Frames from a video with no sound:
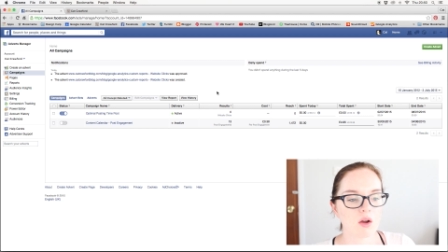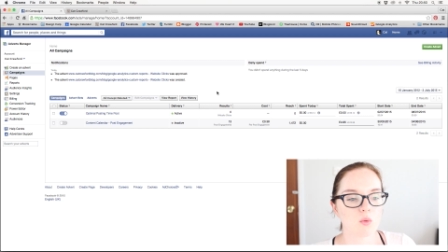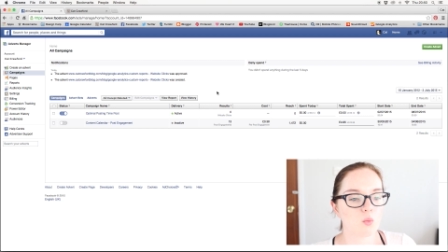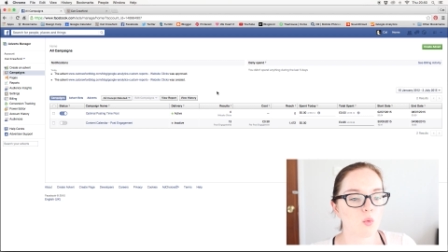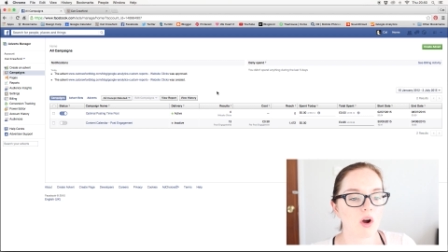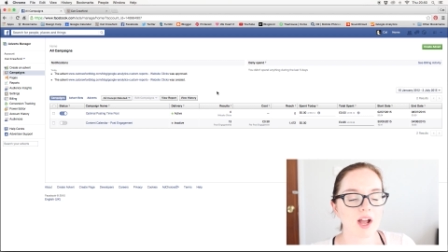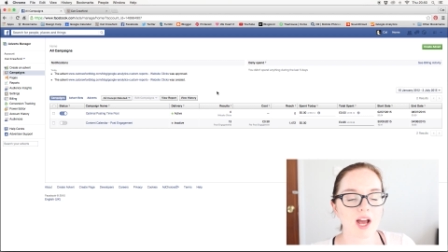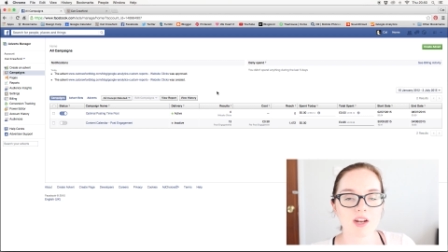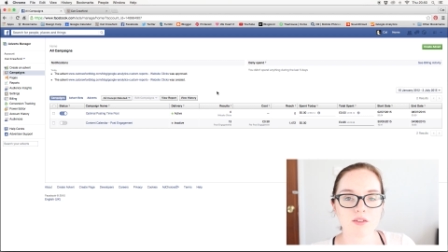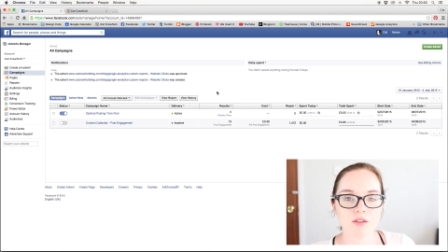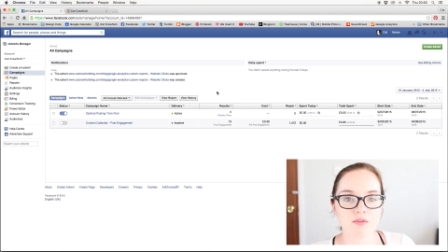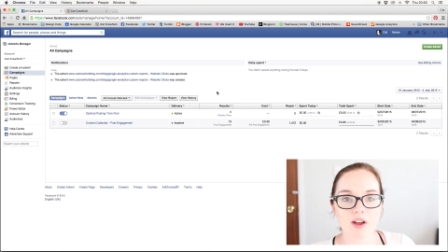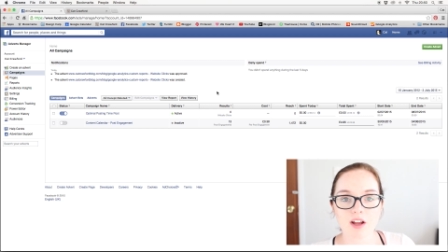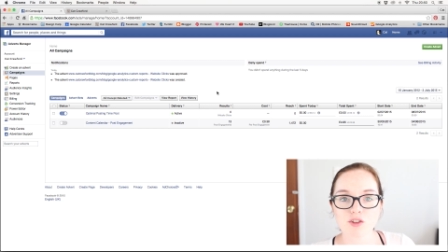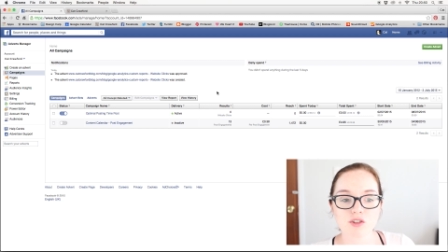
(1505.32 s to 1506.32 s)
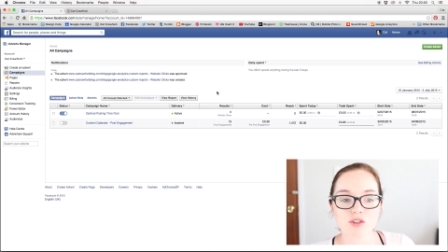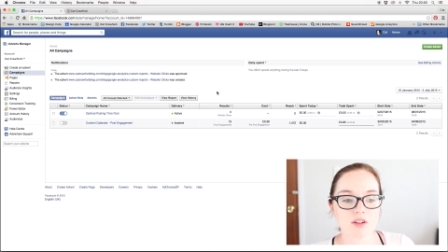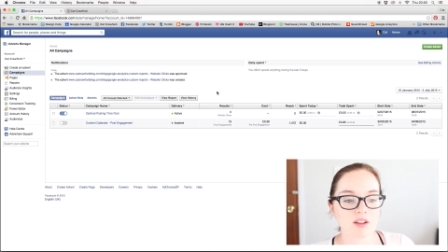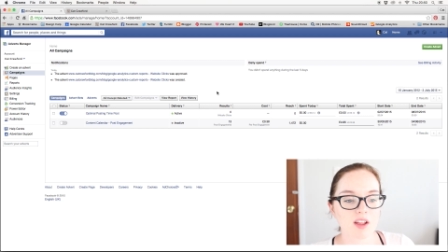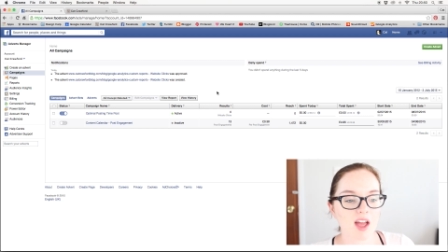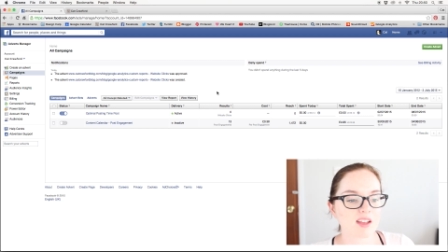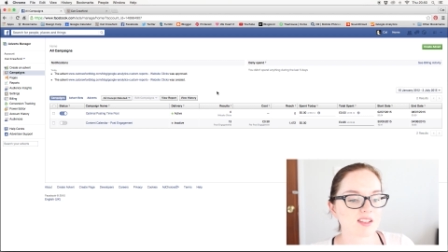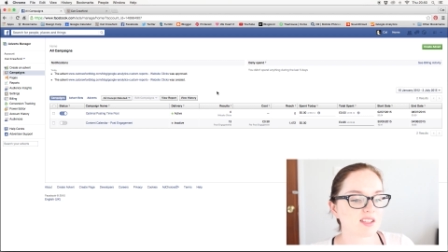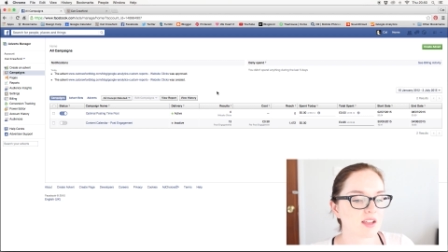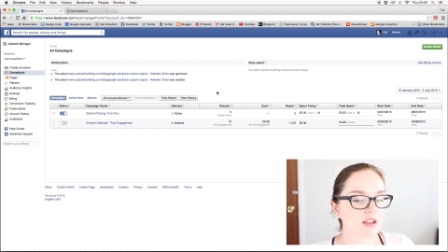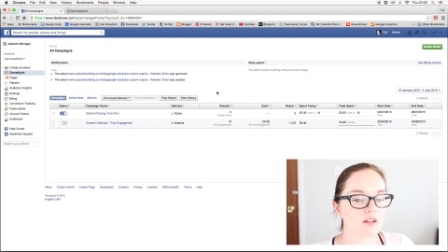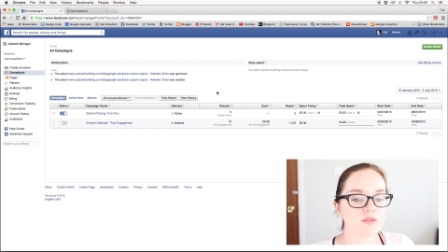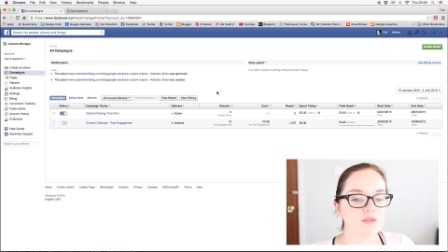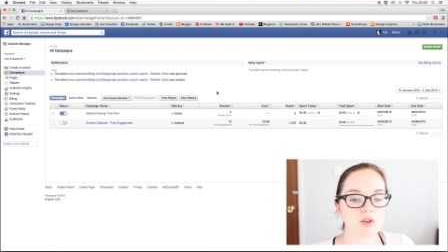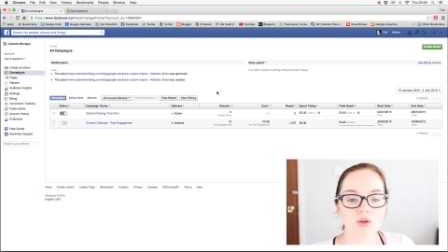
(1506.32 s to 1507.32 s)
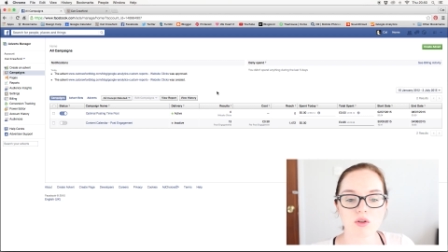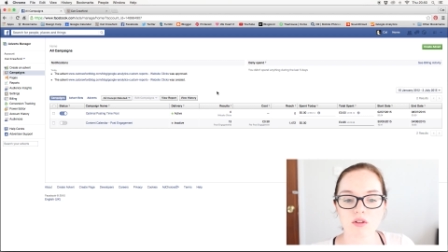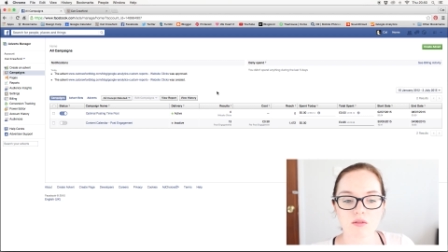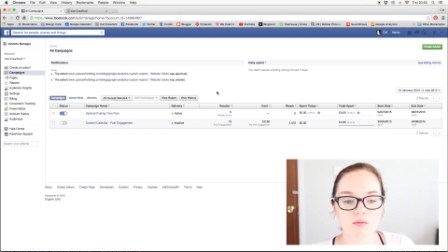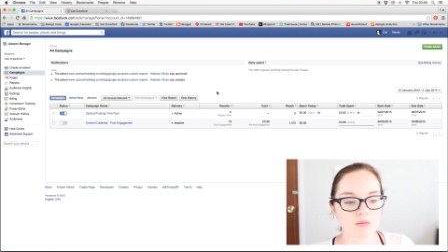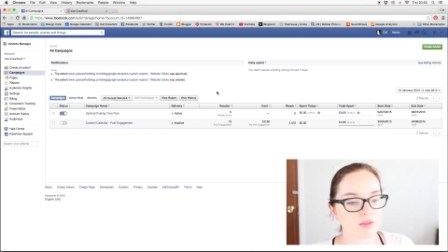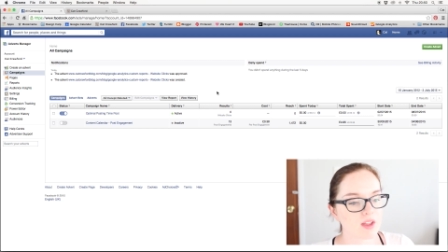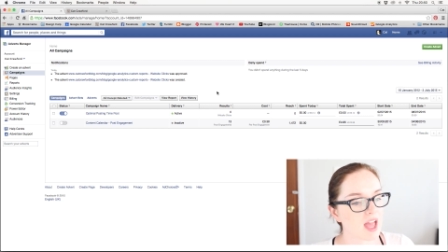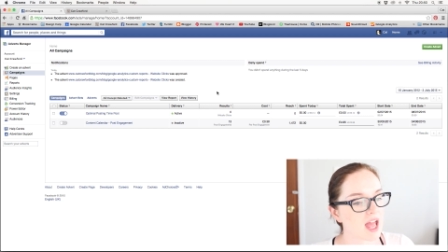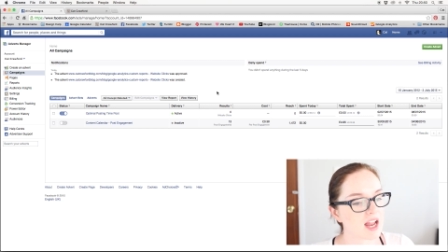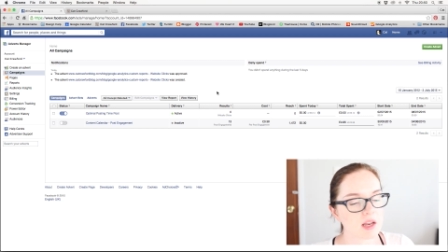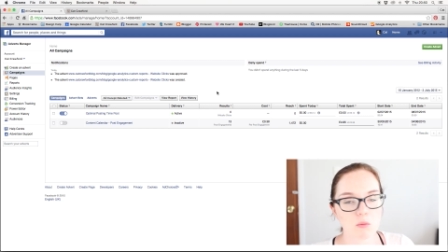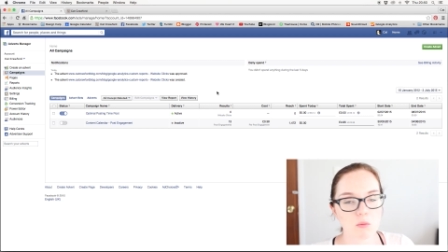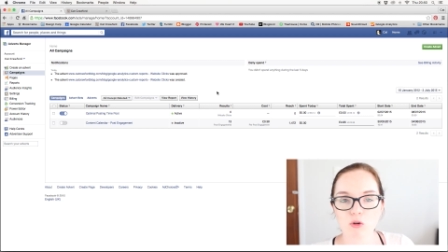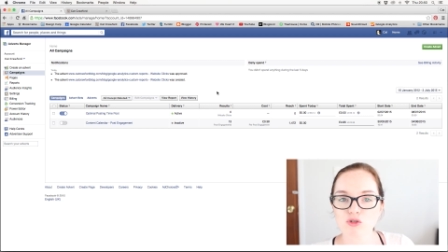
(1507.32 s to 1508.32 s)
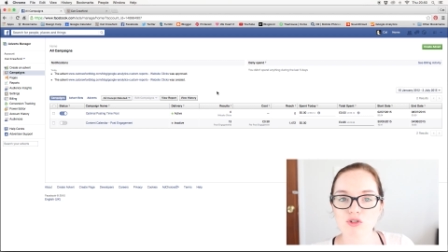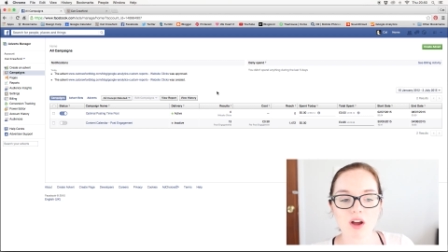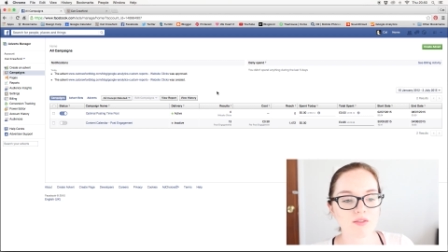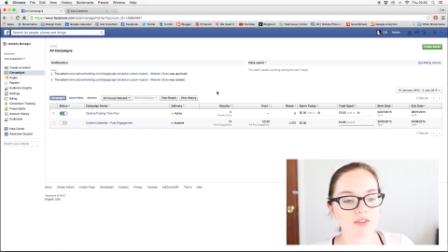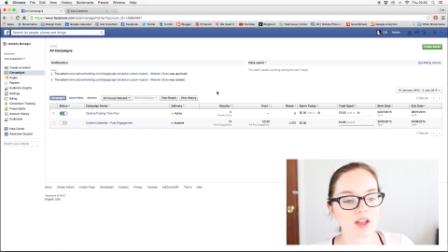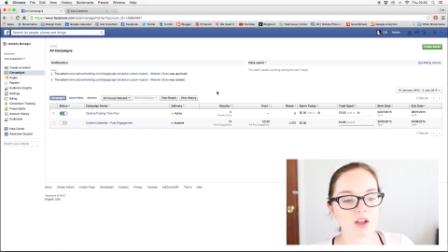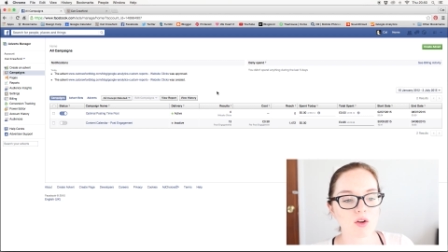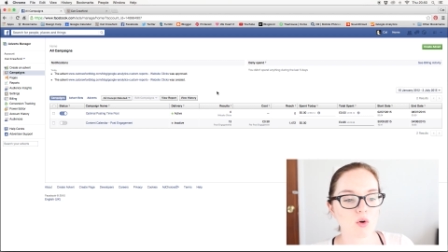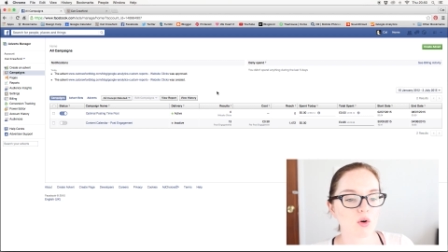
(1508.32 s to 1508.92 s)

what kind of effects you can get, see if you can get any more traffic,